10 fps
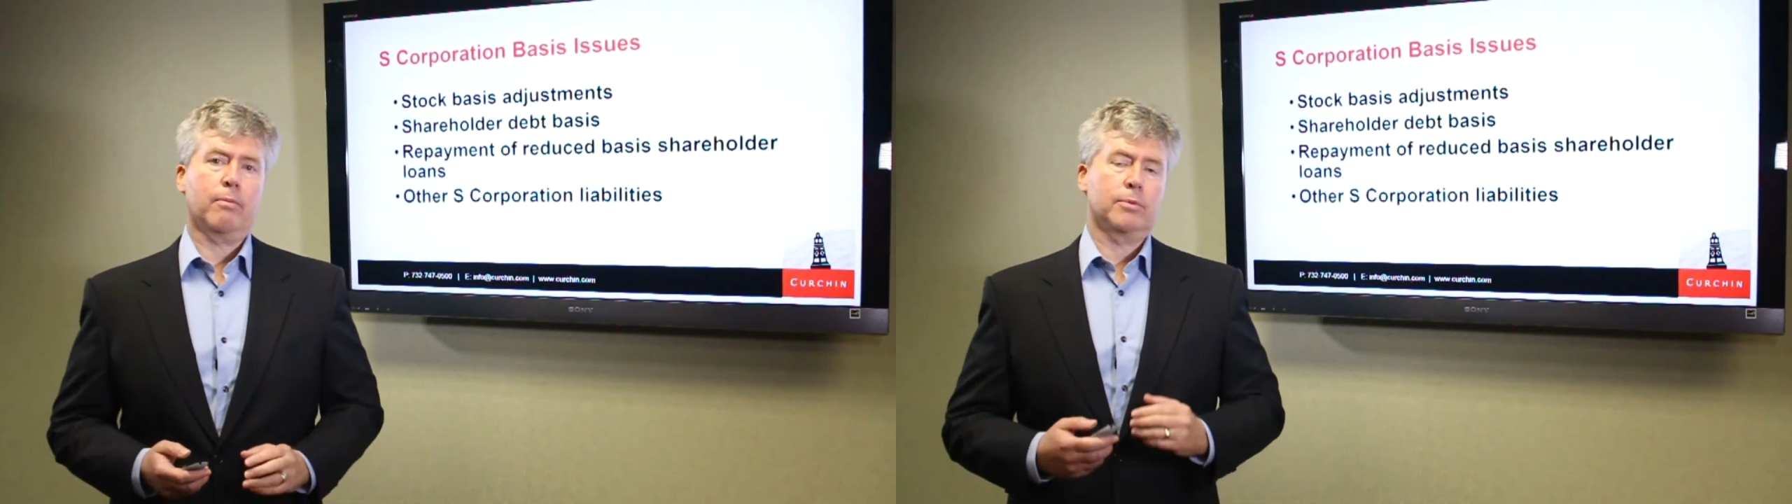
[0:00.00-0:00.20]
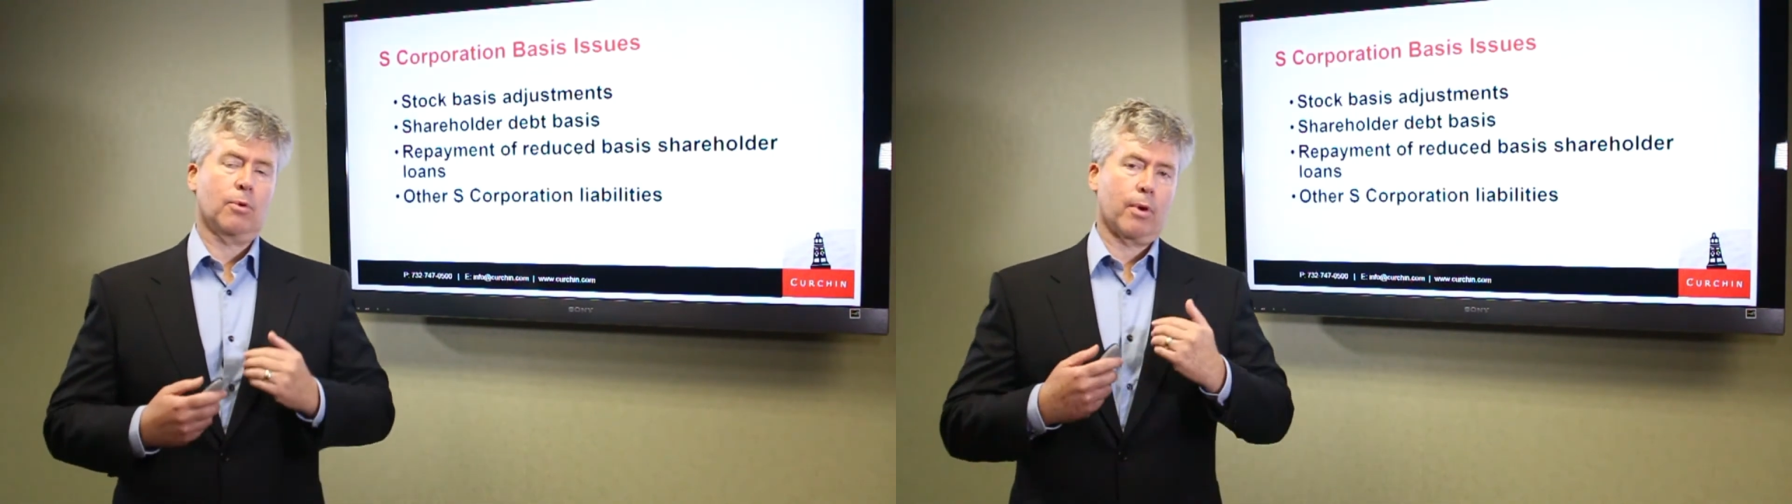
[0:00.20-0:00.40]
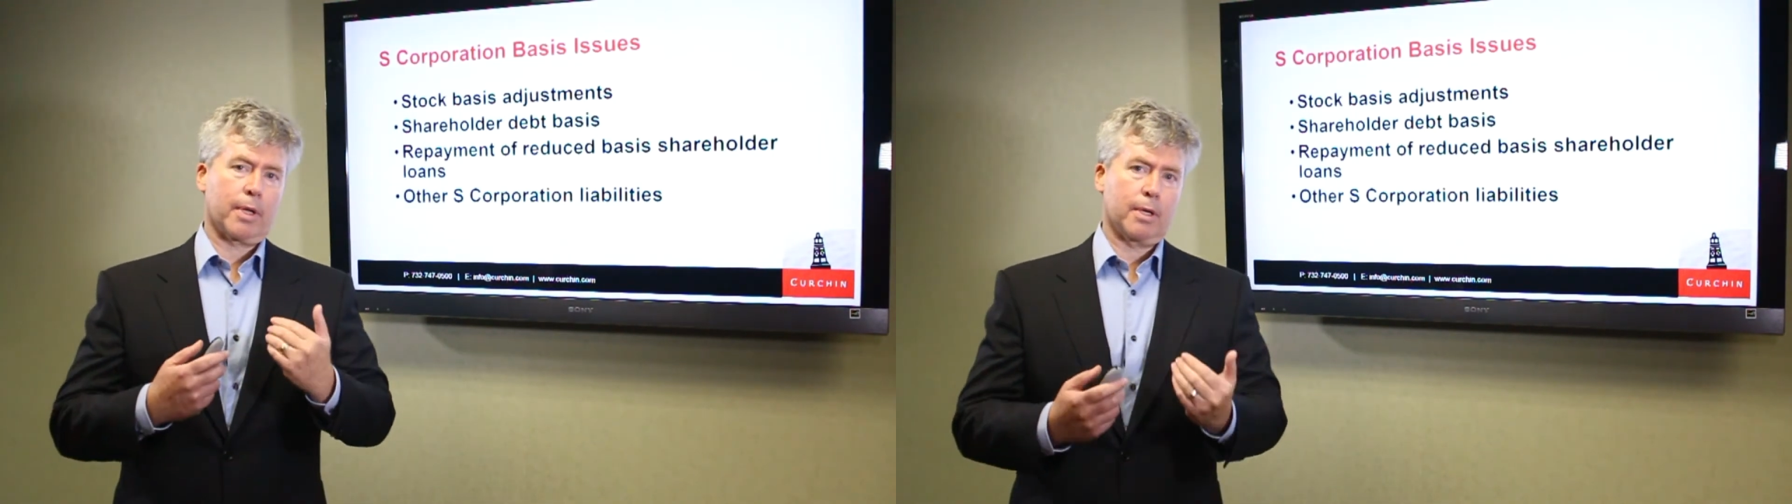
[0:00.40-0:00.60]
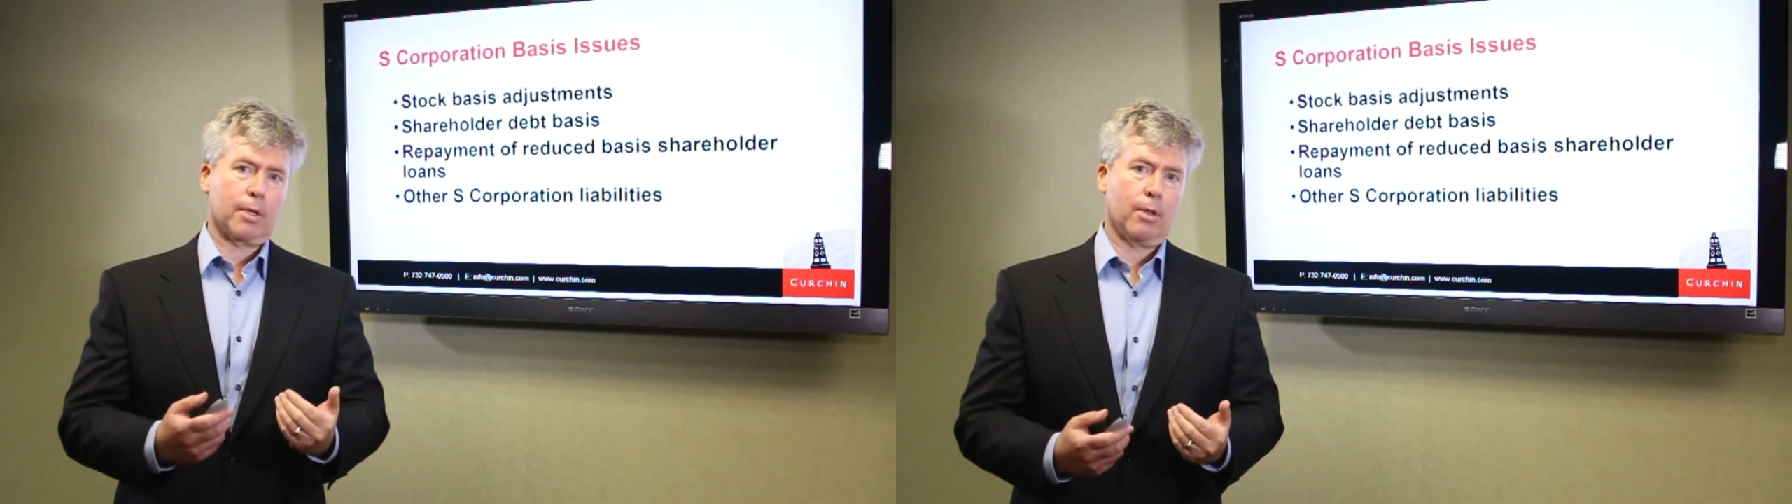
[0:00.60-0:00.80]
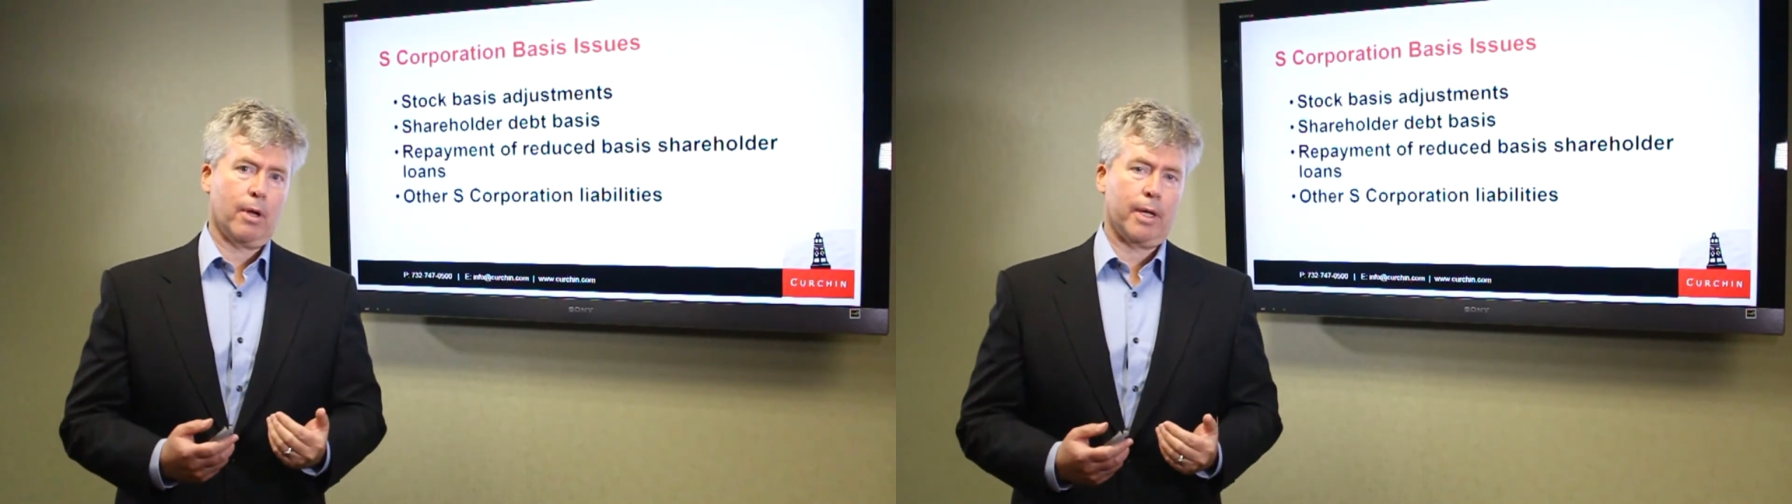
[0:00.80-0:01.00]
when talking to
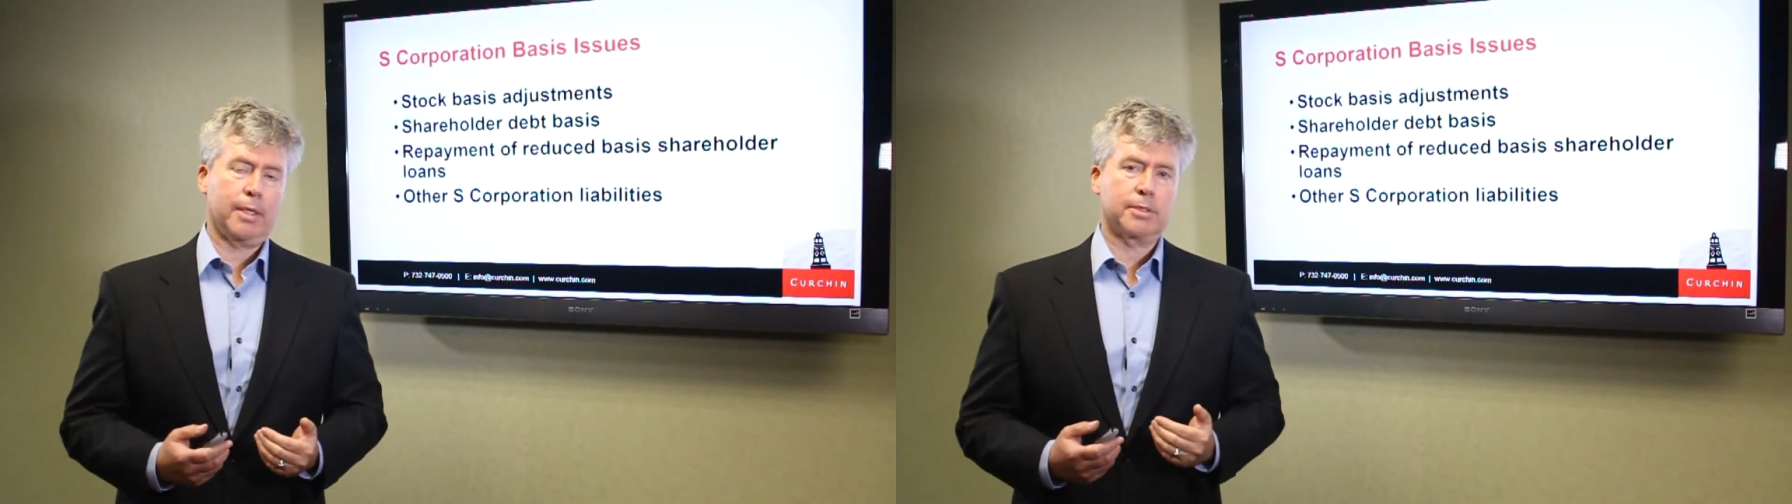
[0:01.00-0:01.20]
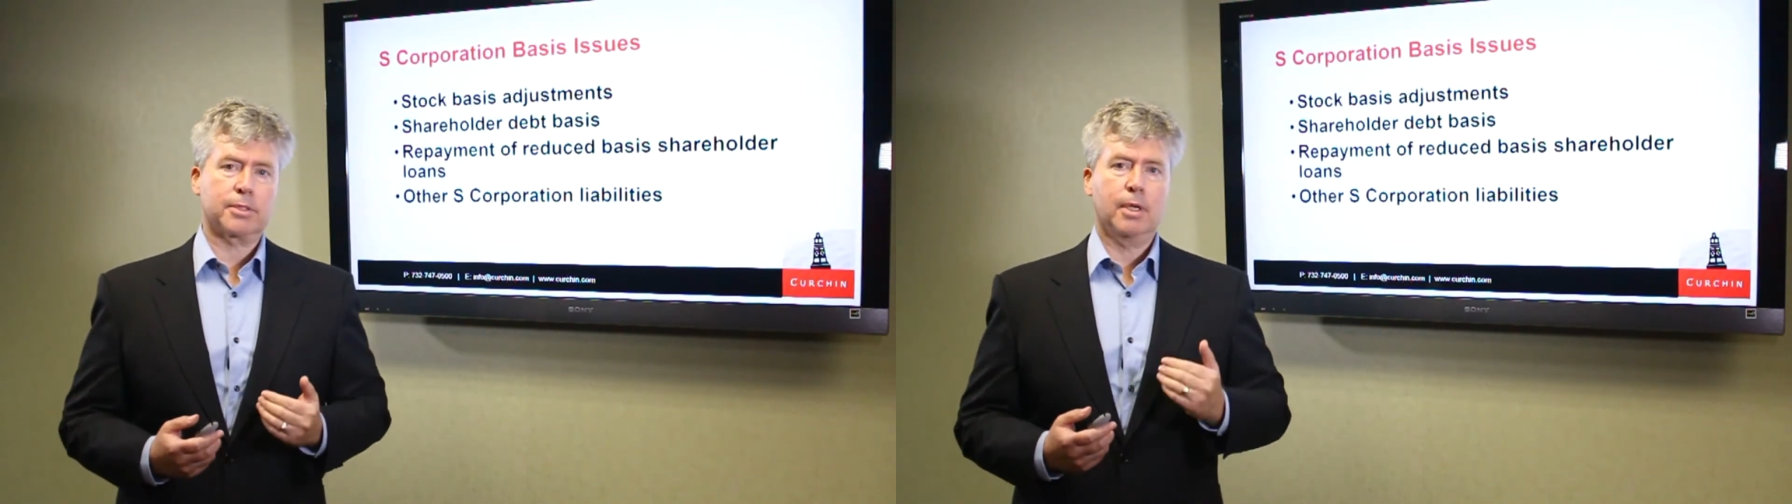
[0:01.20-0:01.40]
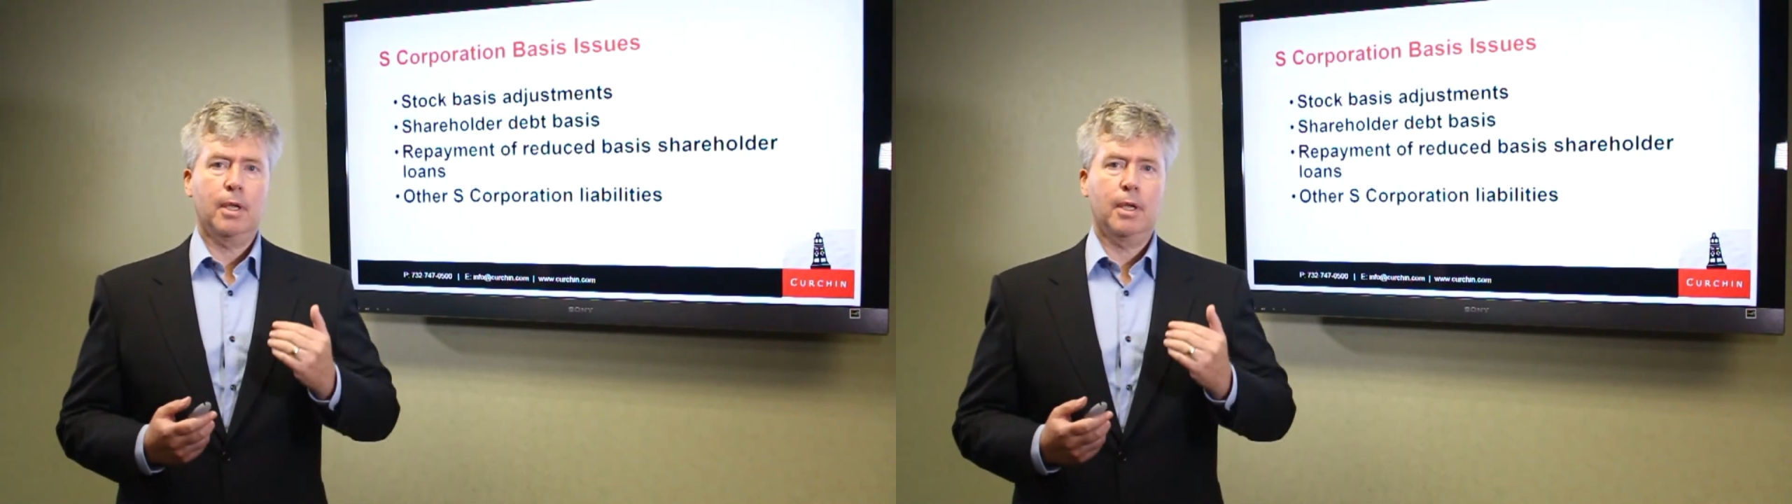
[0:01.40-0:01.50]
clients,